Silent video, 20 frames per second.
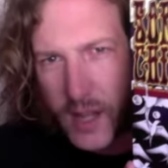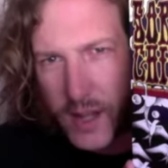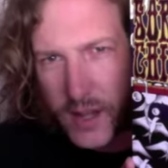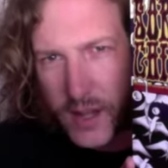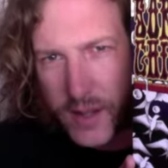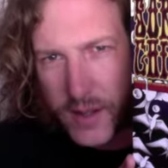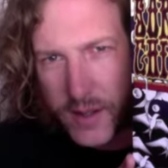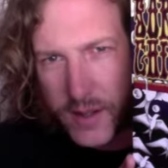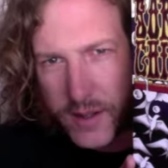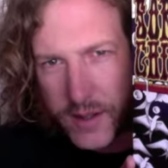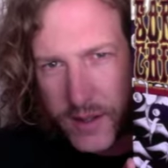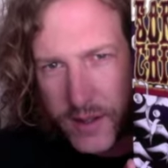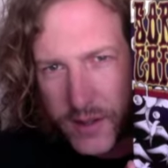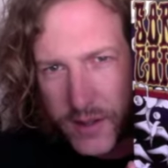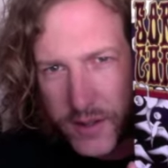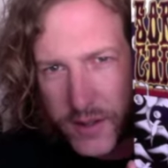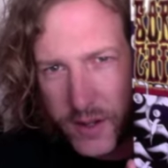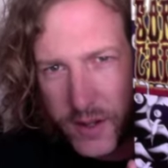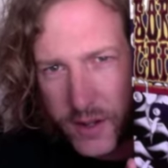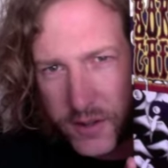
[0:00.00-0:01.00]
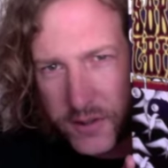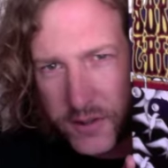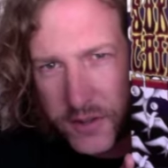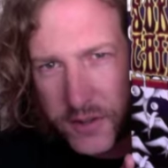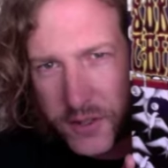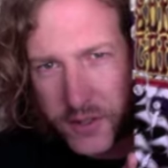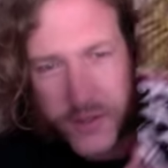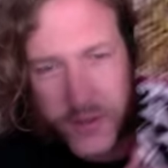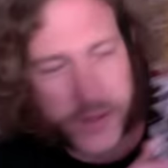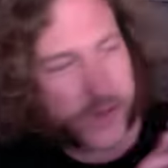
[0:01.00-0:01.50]
Sorrow's Children.
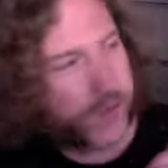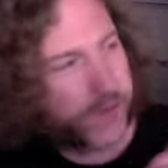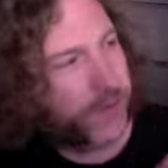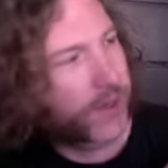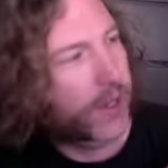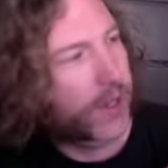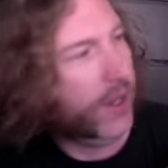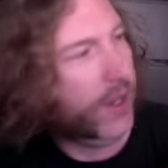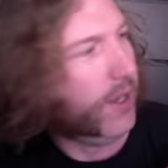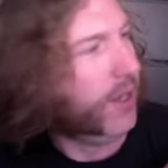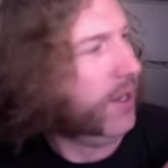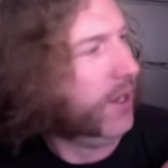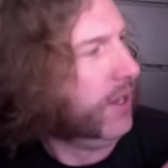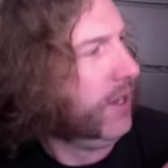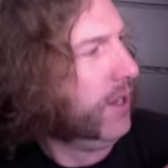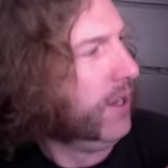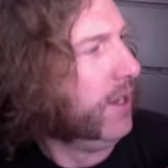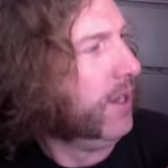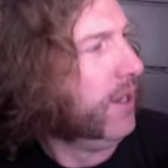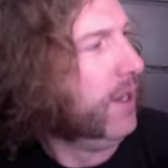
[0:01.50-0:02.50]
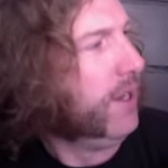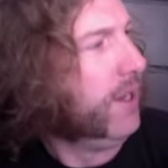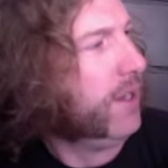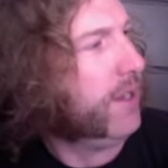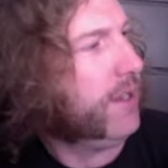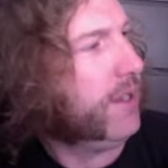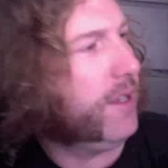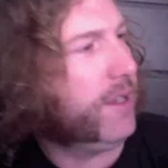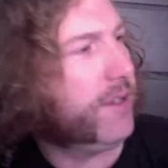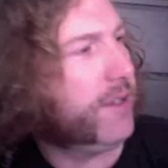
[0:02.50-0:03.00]
The
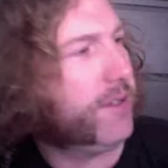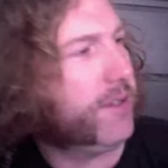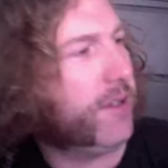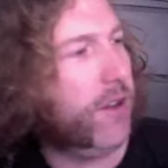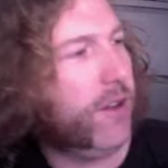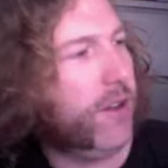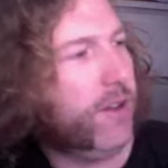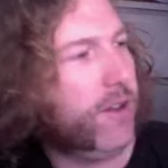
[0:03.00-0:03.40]
Songs of SF